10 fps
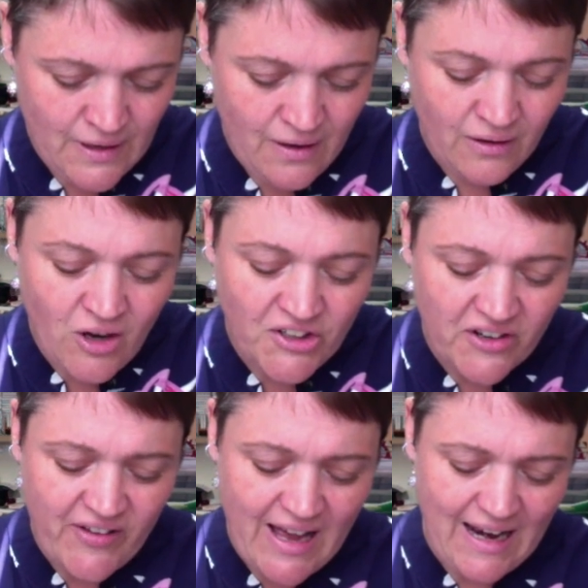And God
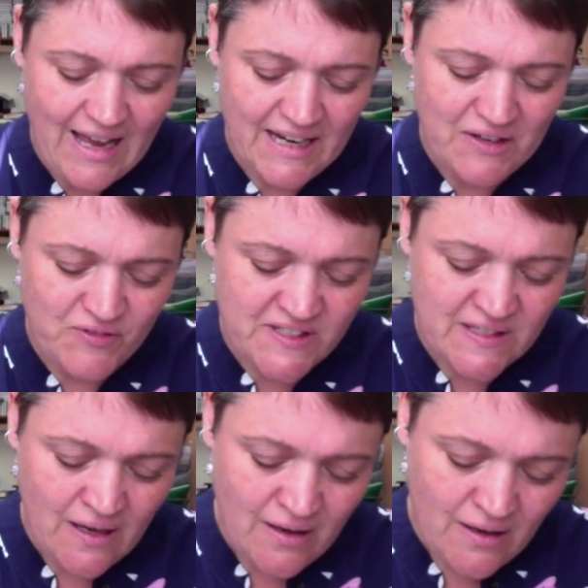of our lives,
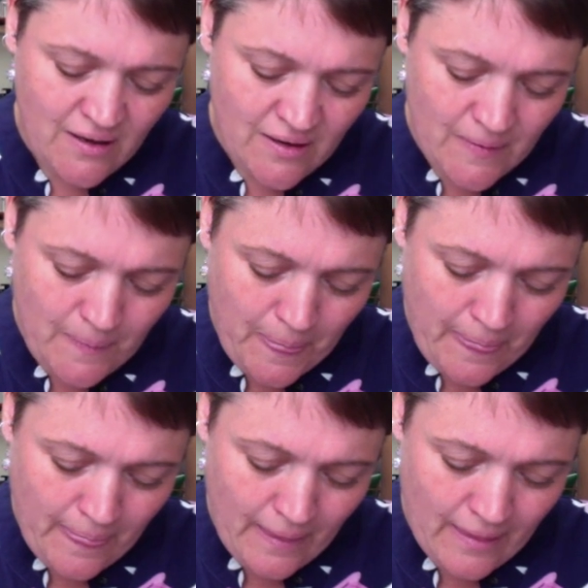
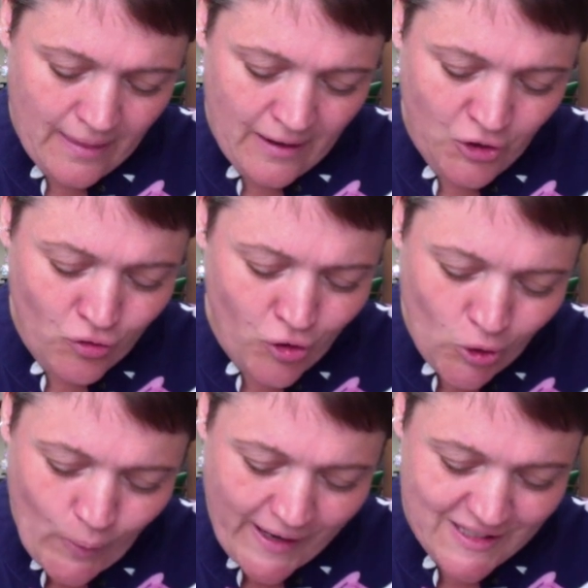you're
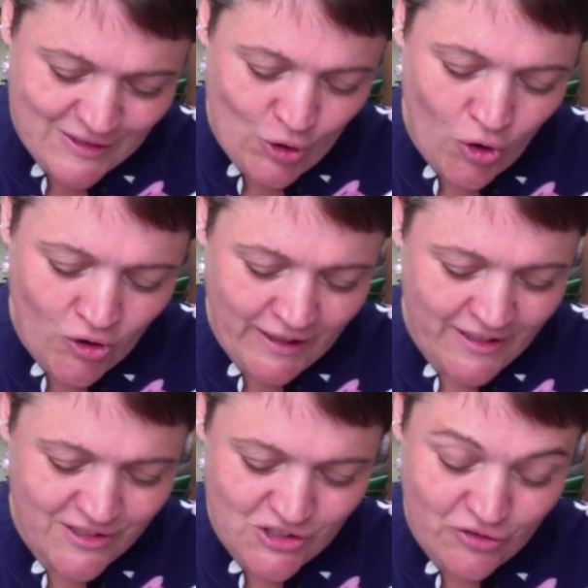always calling
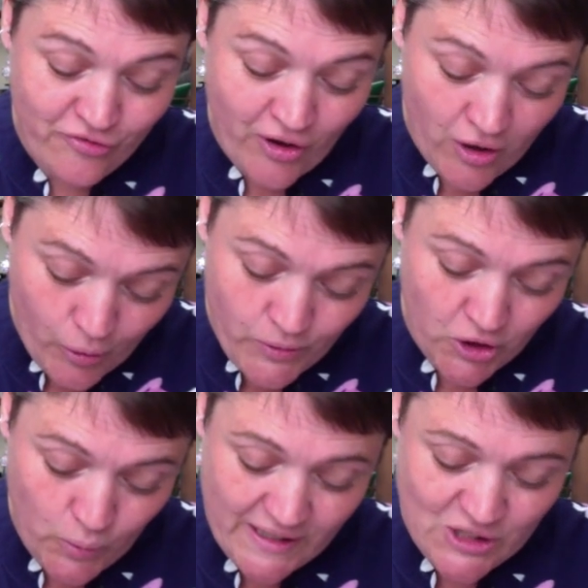us to follow
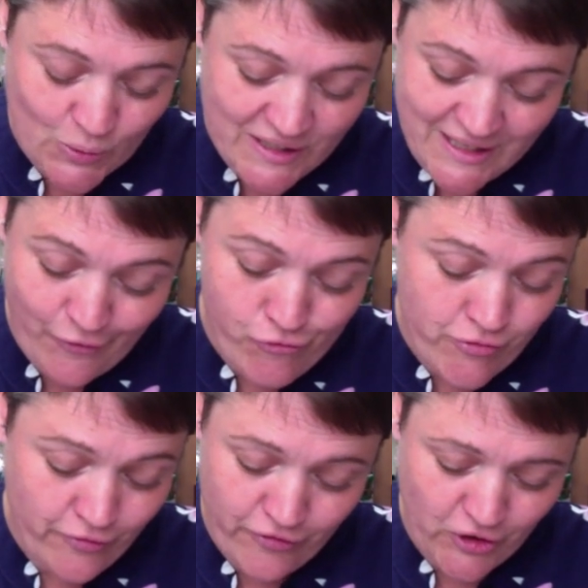you into a
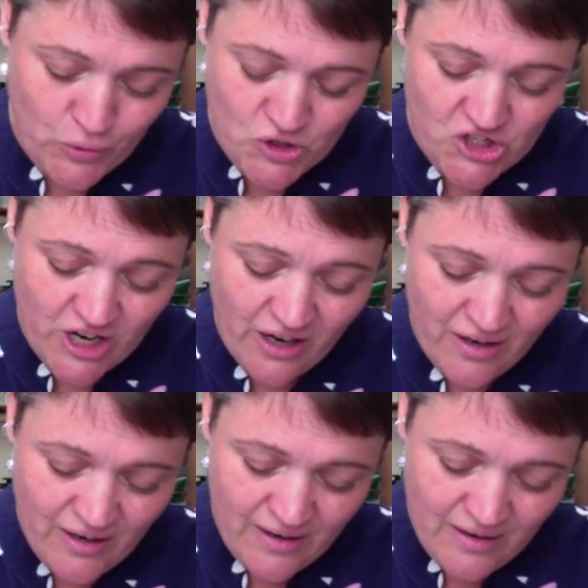different future.
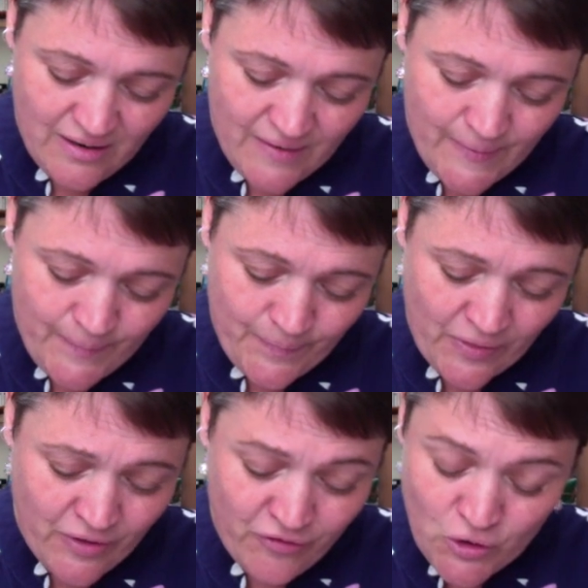
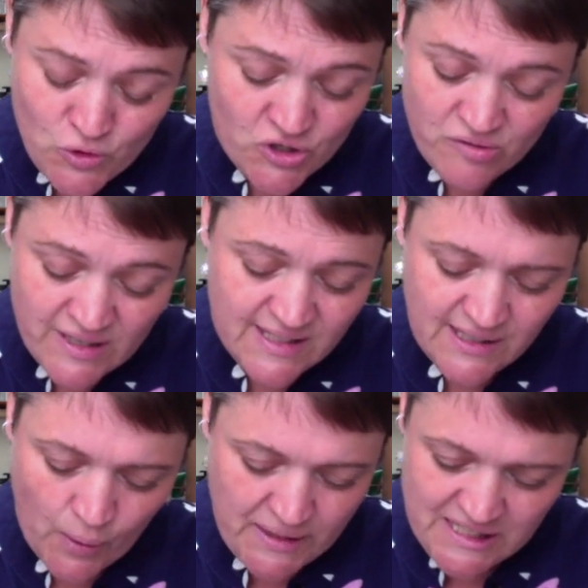And the future is
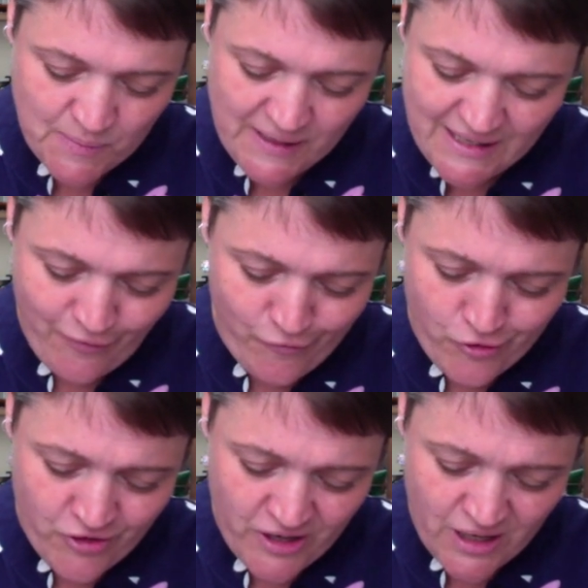going to be
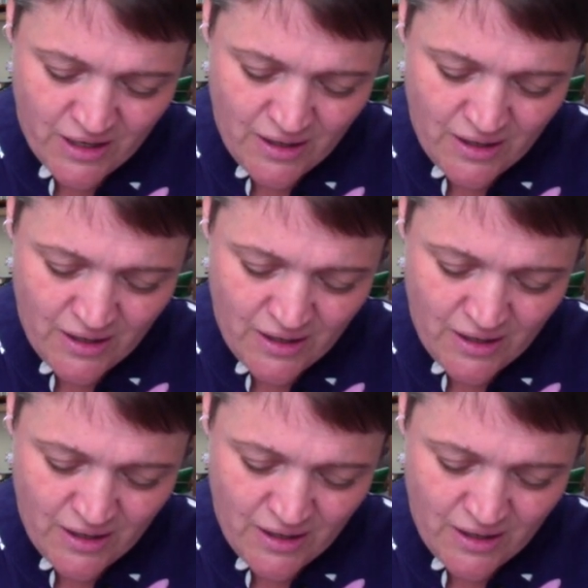different.